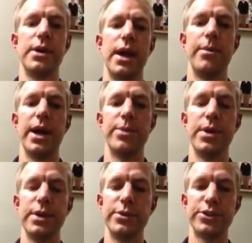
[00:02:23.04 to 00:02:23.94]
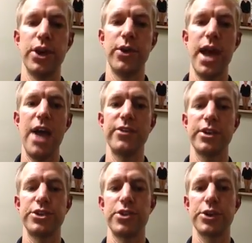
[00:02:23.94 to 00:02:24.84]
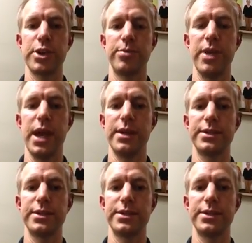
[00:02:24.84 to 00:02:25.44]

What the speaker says: in my opinion. So having a structured plan